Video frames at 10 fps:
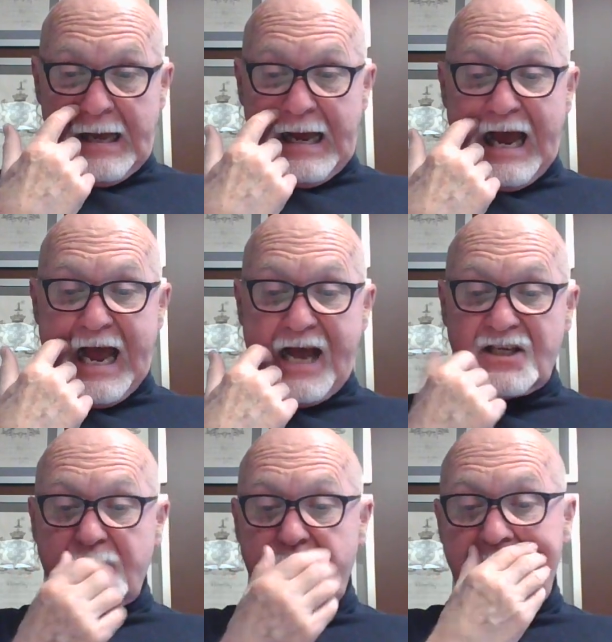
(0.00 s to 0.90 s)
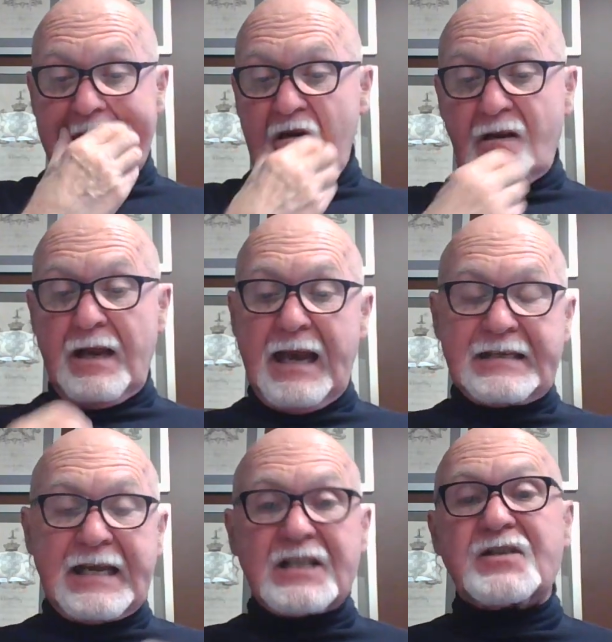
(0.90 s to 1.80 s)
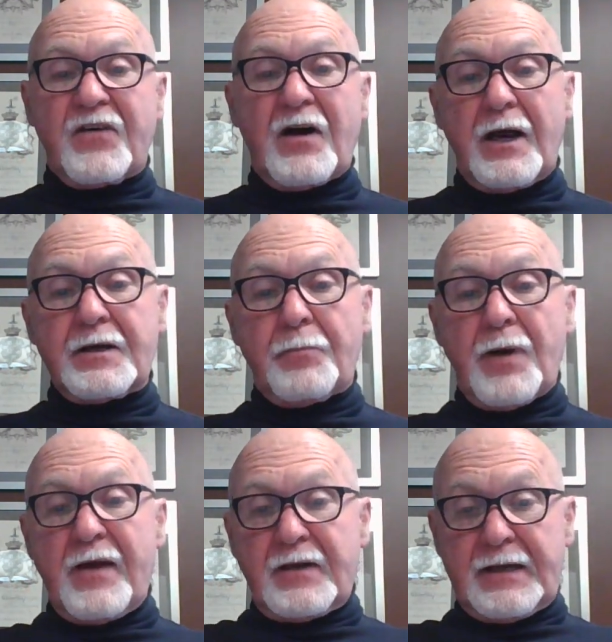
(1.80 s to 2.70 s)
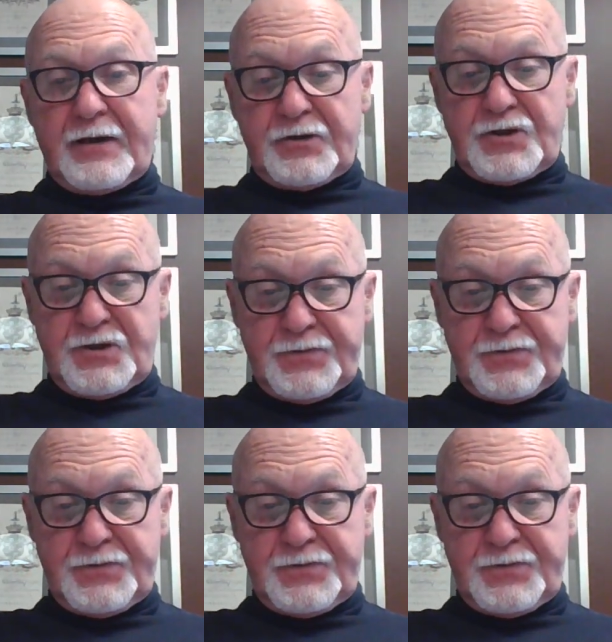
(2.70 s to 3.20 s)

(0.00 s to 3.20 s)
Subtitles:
has been intensified by the letters.